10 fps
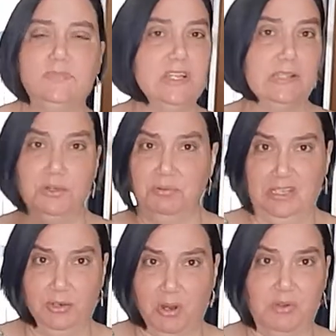like
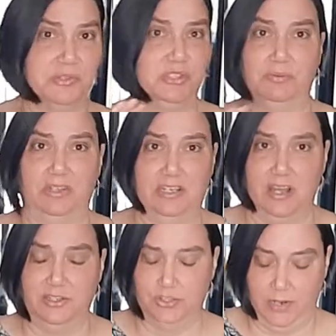really gross, you're really not
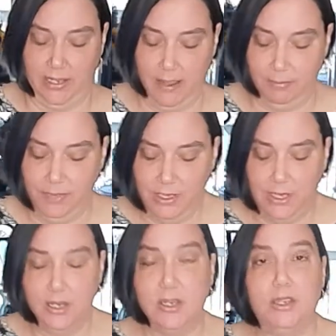enjoying them,
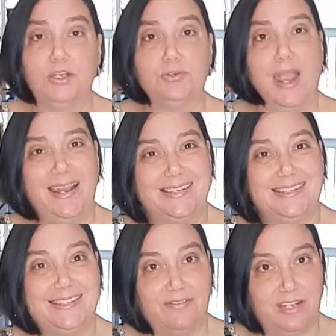try it at
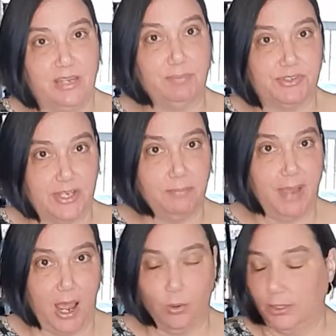70%
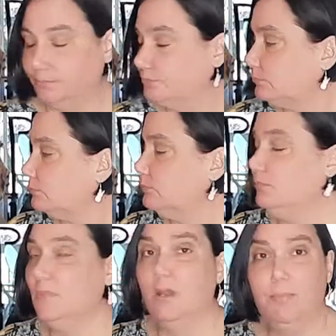power.
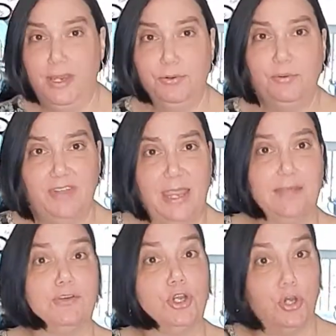A
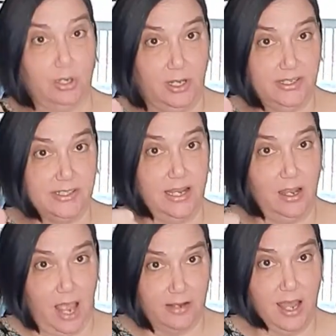microwave cooks on
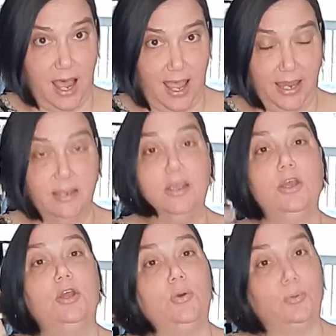high,
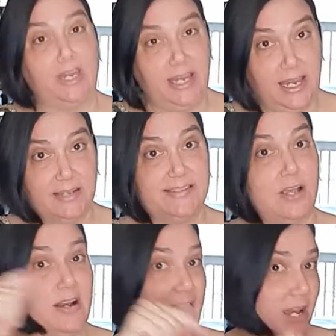reheats
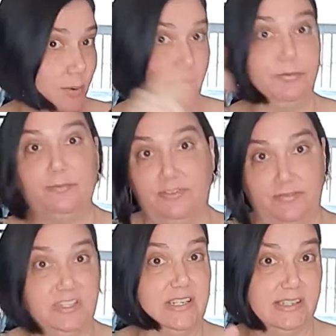on anywhere from
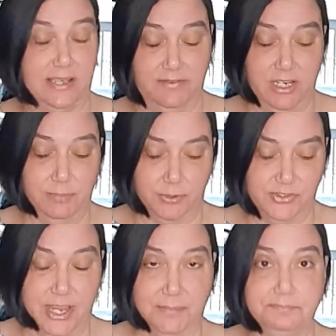50 to
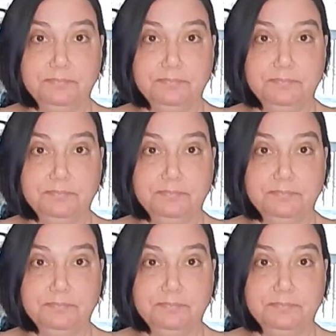70%.